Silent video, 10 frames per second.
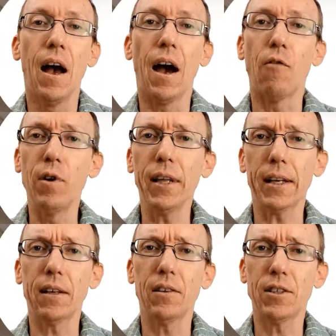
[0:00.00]
a
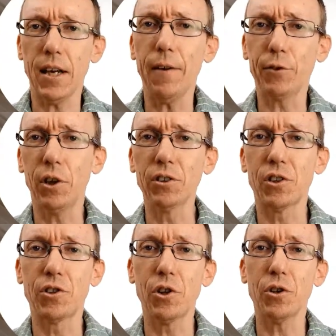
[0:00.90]
really tough
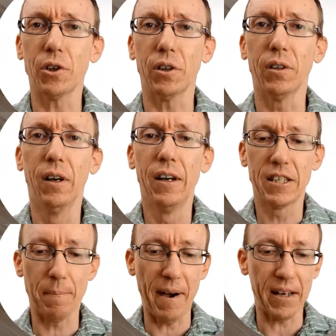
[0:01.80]
constitution
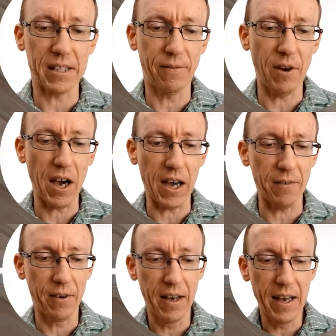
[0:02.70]
to be able to
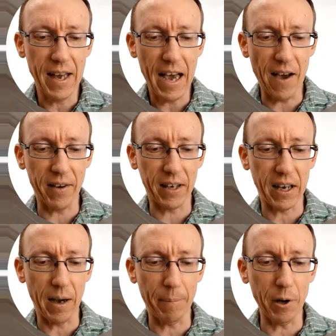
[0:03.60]
survive having
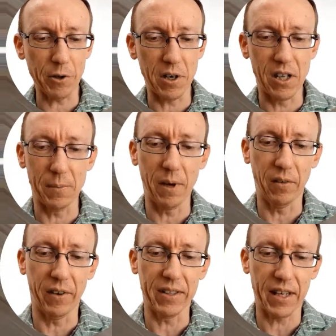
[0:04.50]
a potion in the middle
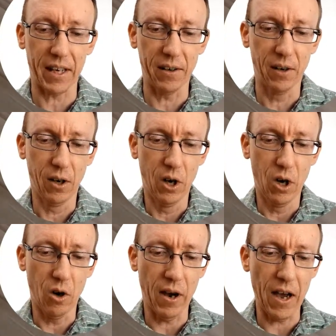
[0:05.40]
of his head
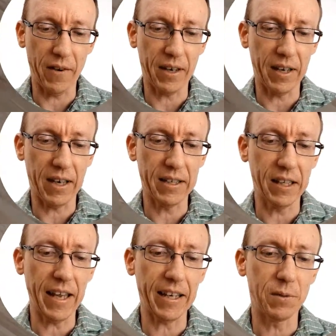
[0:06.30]
or having his
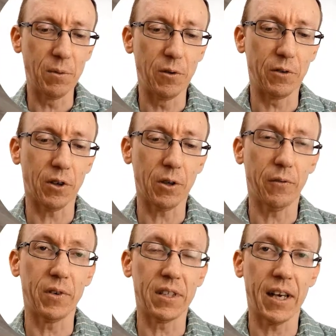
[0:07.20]
legs moved on top
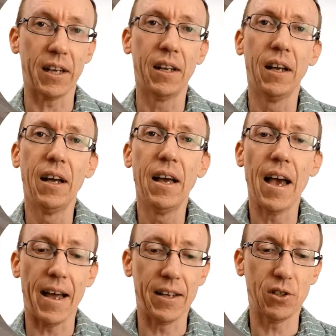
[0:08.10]
of his head
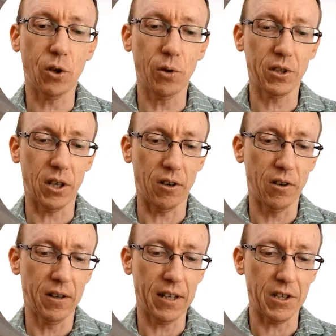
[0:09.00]
and his torso
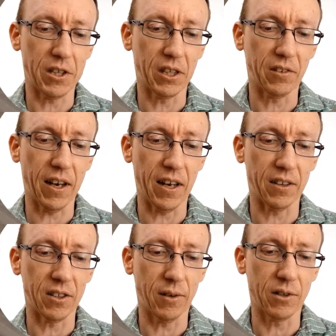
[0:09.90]
touching the
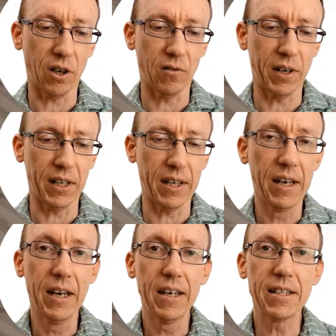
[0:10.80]
ground. So he's got a really
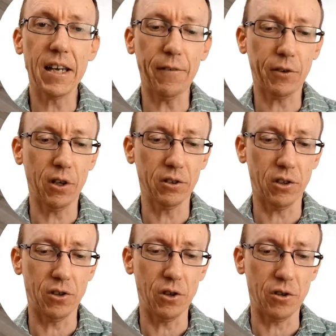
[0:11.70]
tough
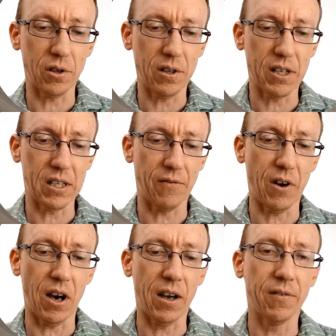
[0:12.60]
constitution to
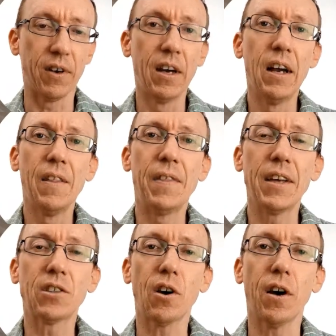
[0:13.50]
survive
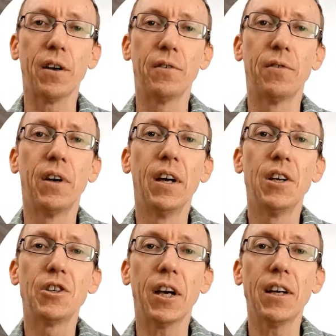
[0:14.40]
these kind of
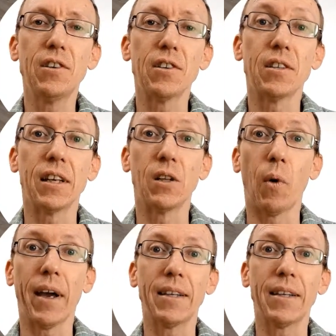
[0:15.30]
changes in the way